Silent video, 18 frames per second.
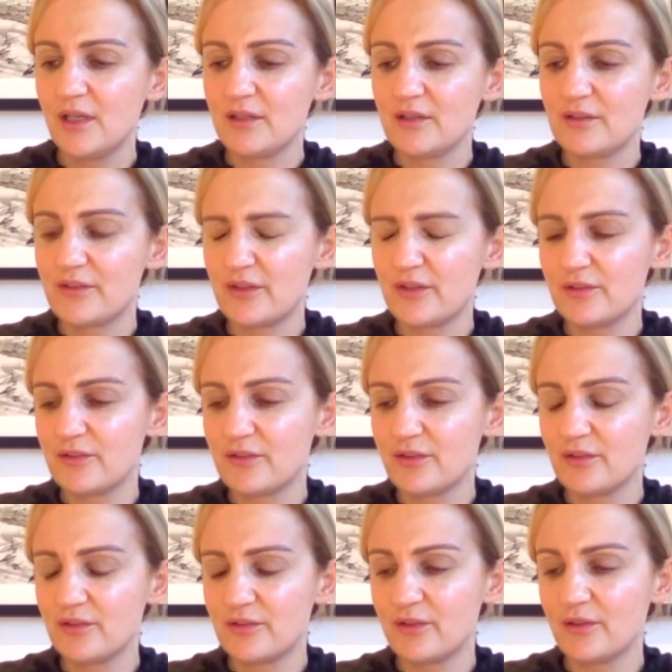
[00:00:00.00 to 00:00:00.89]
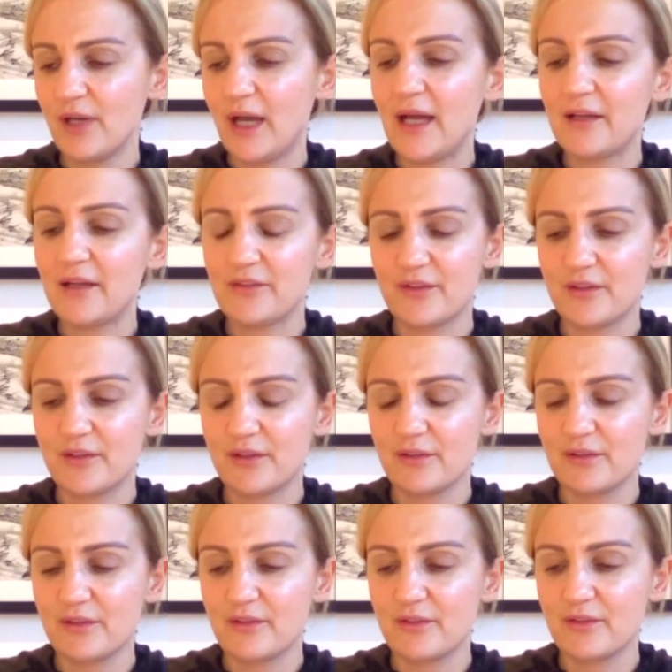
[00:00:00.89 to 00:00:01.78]
to, to, to
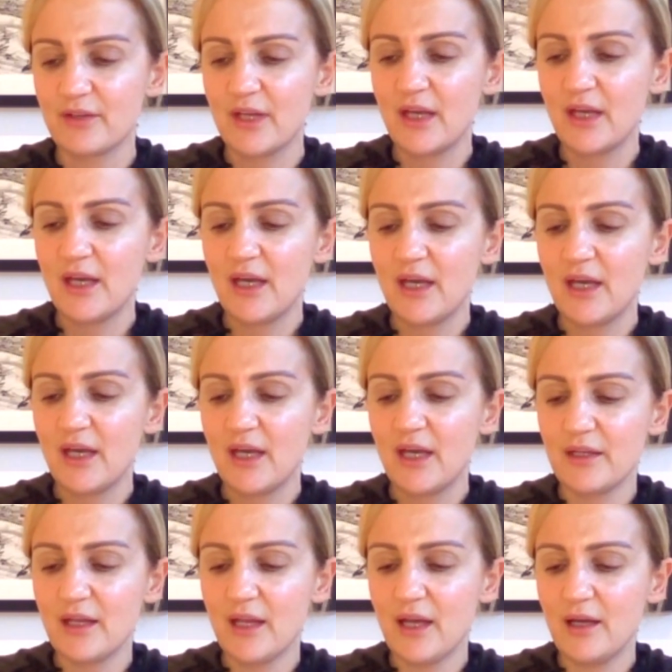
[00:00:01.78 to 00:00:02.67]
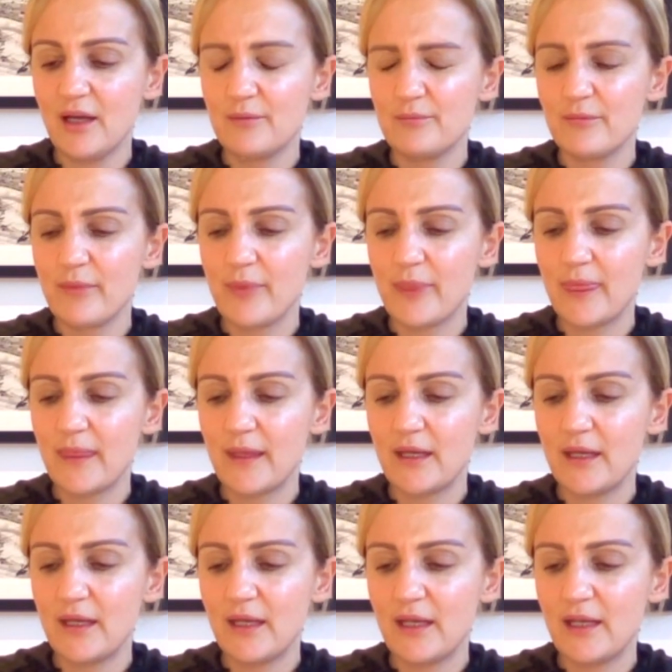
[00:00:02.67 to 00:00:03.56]
accidents. And um,
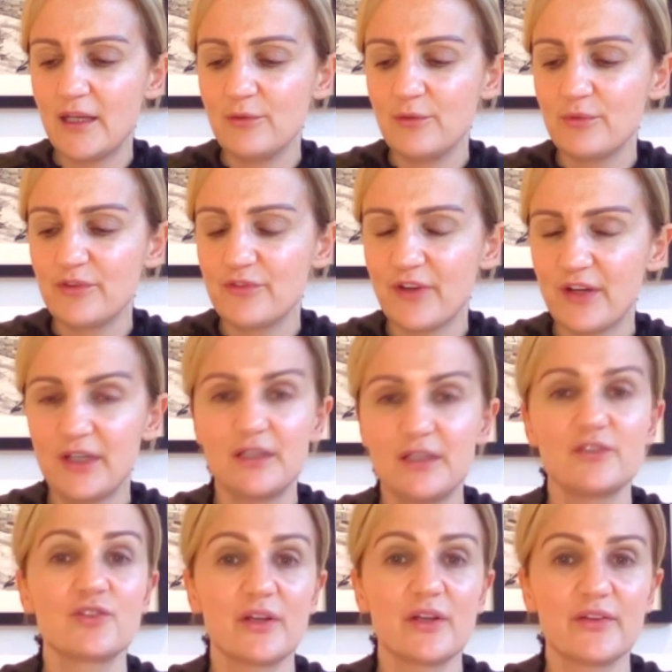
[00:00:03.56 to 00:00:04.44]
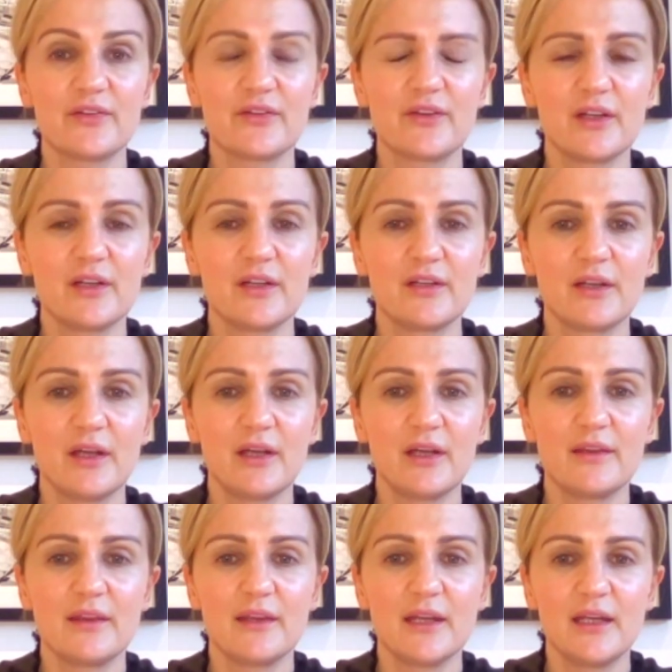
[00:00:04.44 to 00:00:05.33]
he was very interested
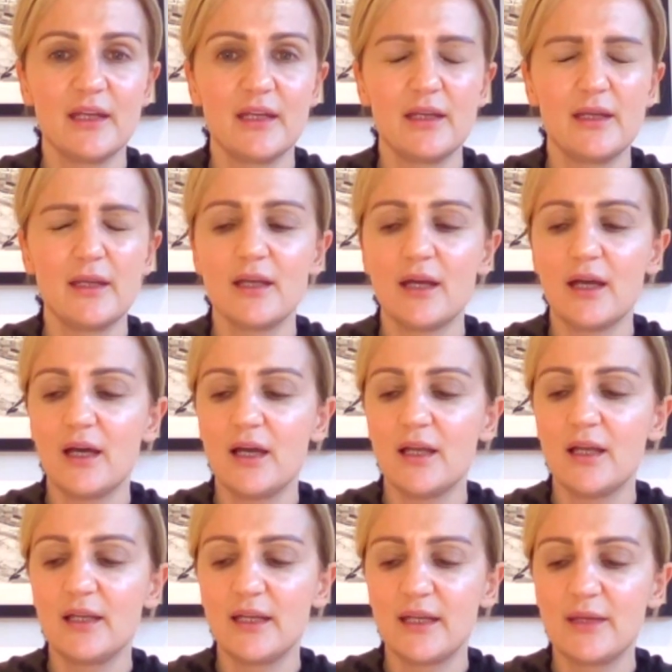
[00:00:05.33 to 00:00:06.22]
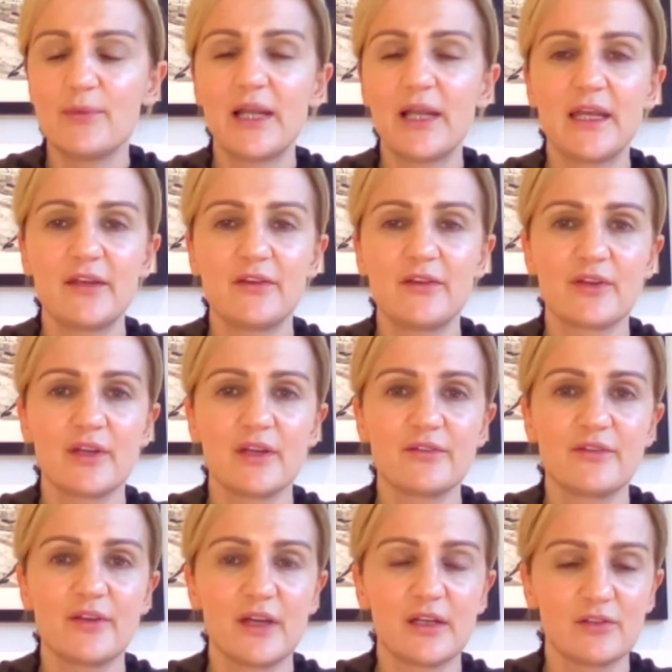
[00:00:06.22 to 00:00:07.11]
in the uh, LYMA laser
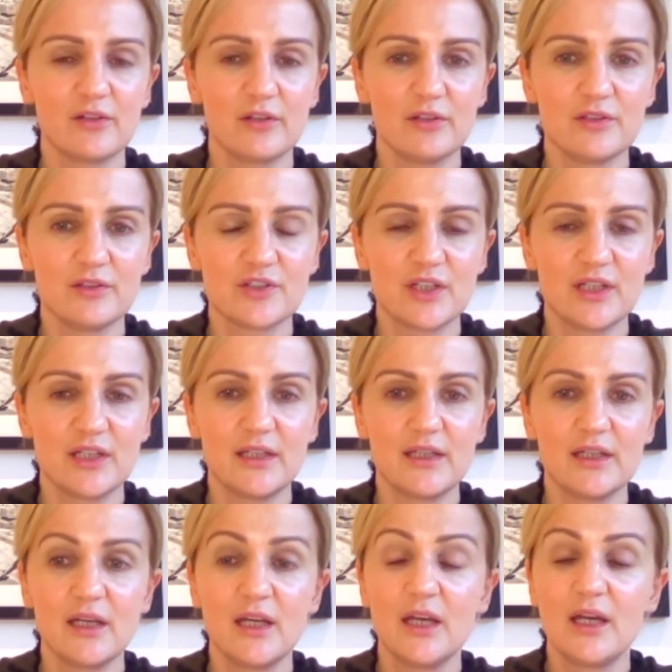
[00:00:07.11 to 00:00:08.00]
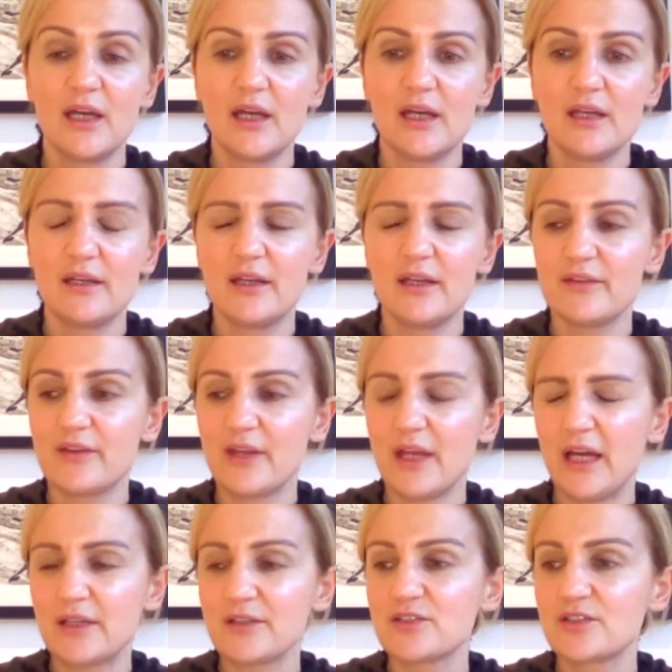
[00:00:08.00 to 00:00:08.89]
technology, and he's
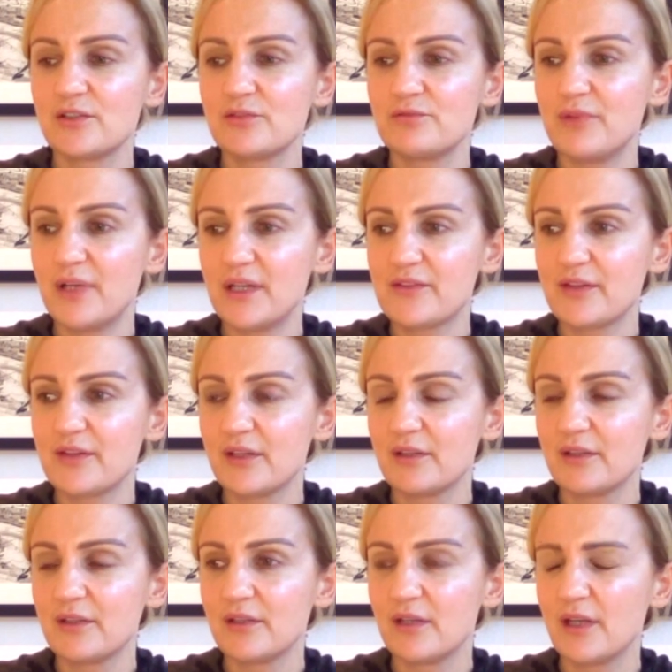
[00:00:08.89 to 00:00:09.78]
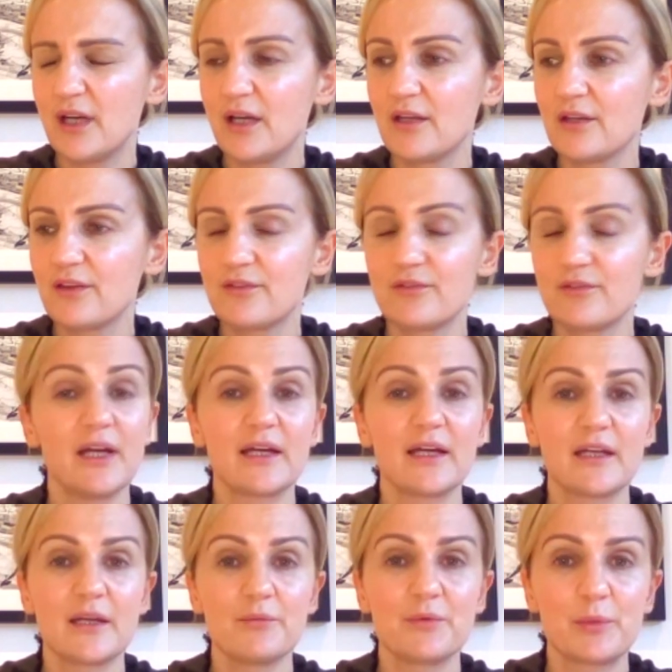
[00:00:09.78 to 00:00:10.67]
actually written uh, three
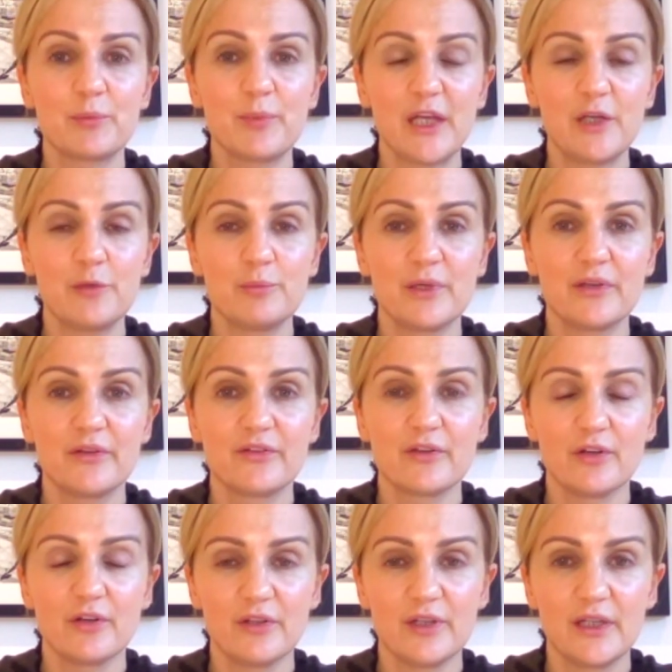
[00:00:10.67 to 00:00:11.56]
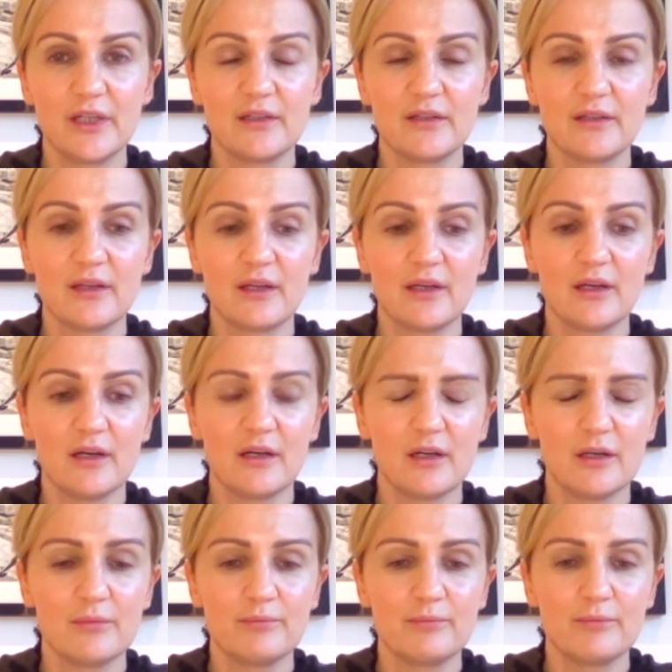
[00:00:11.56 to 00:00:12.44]
academic papers on it that
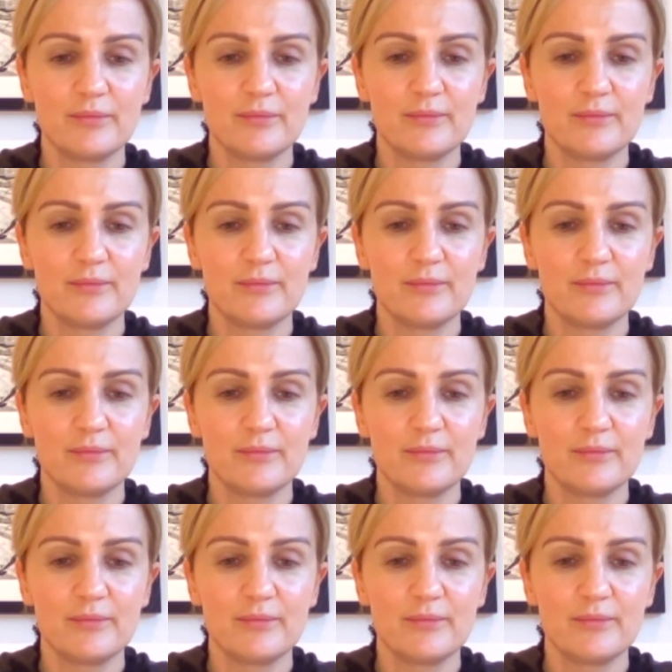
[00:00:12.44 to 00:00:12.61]
are.